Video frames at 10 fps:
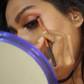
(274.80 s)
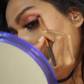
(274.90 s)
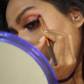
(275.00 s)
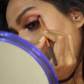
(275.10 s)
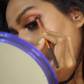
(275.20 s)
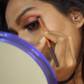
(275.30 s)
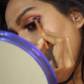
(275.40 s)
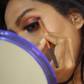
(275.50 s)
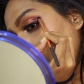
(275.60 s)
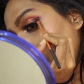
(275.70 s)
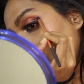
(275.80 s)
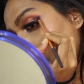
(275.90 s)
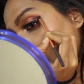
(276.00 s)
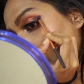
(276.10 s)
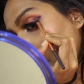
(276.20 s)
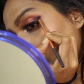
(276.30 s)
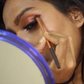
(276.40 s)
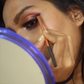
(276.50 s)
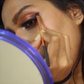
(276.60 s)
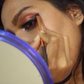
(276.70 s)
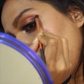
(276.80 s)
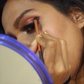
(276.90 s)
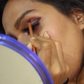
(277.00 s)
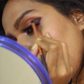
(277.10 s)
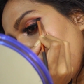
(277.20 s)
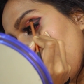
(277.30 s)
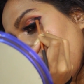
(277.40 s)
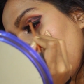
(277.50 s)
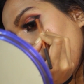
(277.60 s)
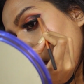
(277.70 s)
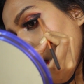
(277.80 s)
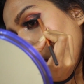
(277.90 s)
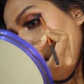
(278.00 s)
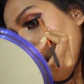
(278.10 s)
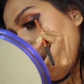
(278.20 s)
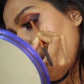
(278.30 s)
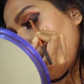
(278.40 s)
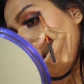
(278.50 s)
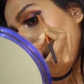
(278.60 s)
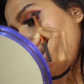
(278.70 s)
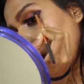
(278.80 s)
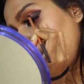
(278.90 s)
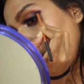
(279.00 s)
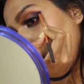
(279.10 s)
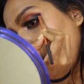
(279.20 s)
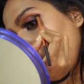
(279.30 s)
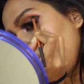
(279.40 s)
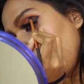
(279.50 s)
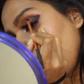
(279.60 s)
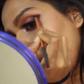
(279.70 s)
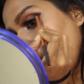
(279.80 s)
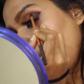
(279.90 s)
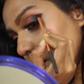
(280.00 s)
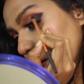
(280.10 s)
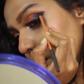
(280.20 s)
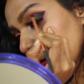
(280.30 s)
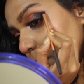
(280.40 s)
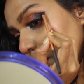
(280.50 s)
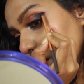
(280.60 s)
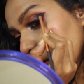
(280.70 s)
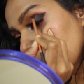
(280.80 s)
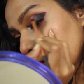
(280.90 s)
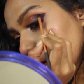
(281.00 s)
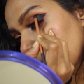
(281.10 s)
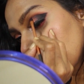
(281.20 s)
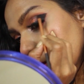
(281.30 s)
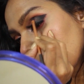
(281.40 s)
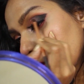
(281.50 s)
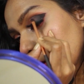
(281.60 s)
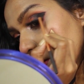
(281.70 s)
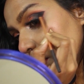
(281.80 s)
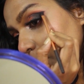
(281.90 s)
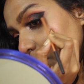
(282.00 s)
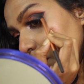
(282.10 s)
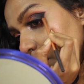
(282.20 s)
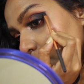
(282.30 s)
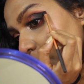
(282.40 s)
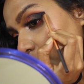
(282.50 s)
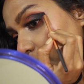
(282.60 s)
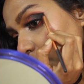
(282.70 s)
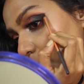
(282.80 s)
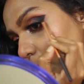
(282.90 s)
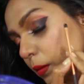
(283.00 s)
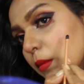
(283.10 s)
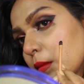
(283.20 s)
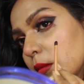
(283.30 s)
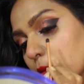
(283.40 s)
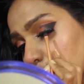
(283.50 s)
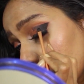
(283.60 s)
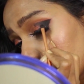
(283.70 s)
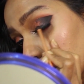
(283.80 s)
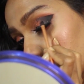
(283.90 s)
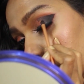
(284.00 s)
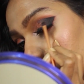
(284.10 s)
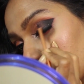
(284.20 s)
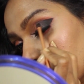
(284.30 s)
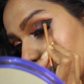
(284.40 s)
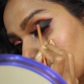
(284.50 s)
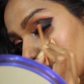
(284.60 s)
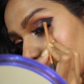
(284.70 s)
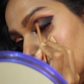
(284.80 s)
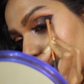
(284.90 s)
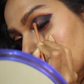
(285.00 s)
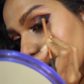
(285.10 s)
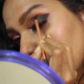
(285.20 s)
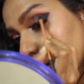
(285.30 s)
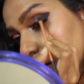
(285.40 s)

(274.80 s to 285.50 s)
really well with the colors that you already have on your eyes. You have to be really careful while you do this because your whole makeup is already done,